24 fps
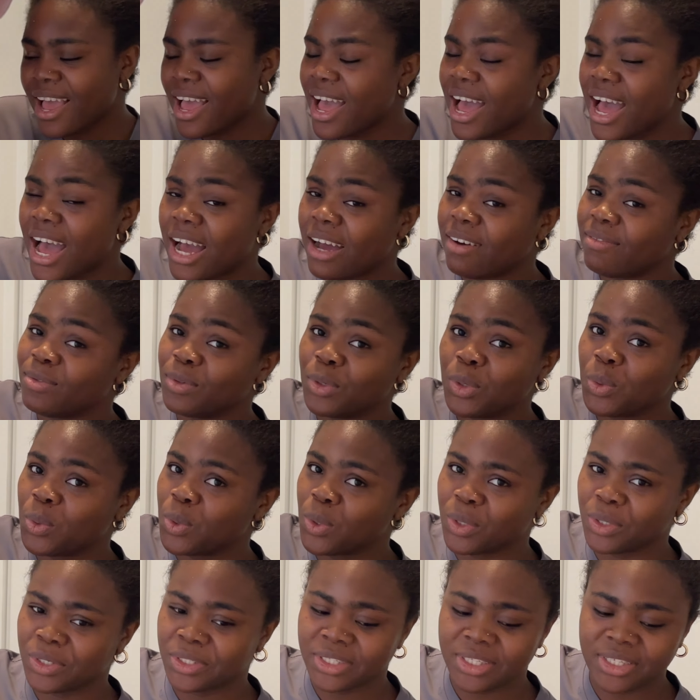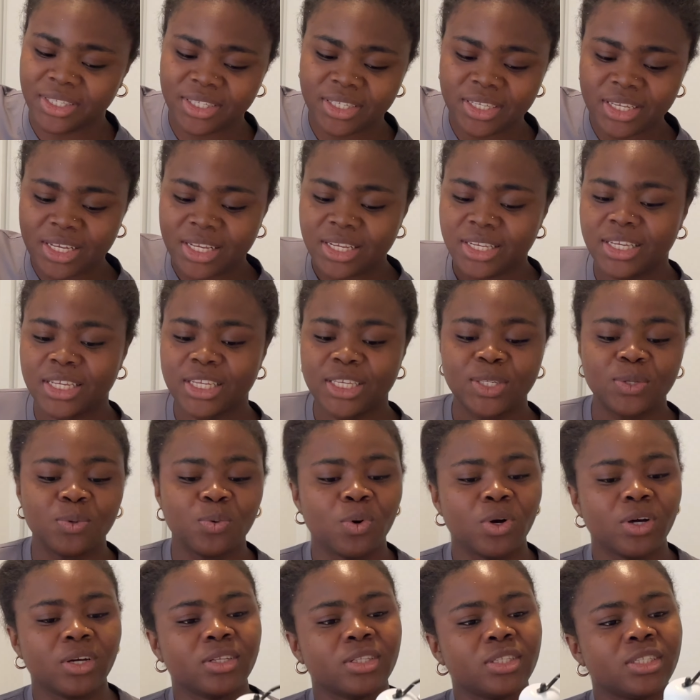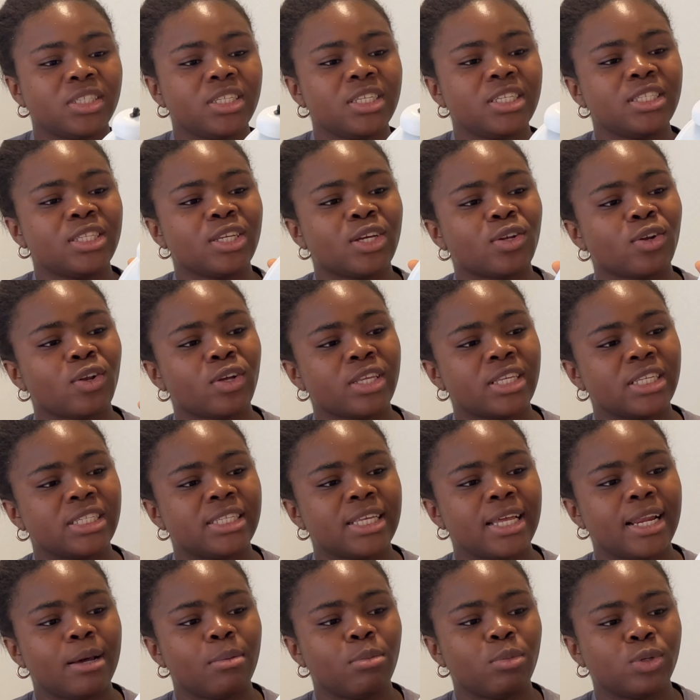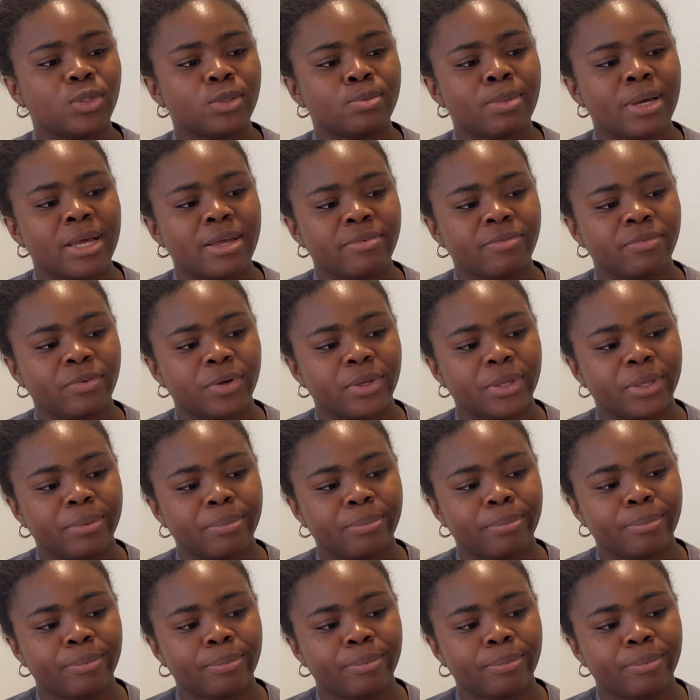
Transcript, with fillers: I have no words. This is what this is the clock he said I must buy for him.